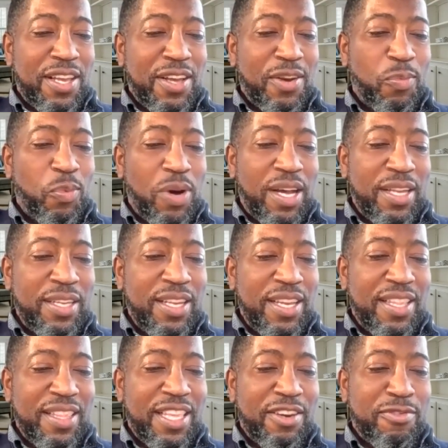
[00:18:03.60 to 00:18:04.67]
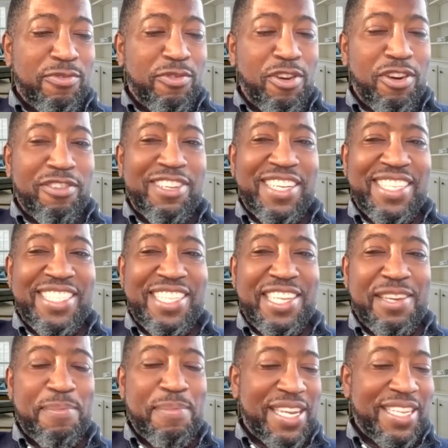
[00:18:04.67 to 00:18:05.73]
one, the Aurora
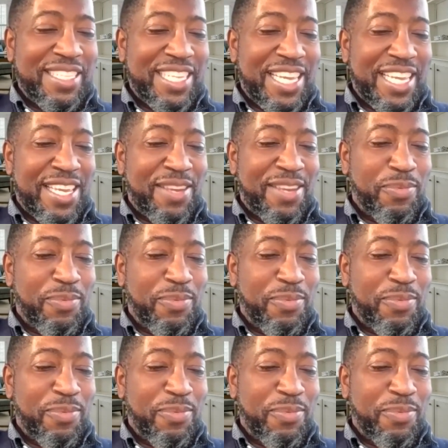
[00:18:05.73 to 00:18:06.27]
Diamante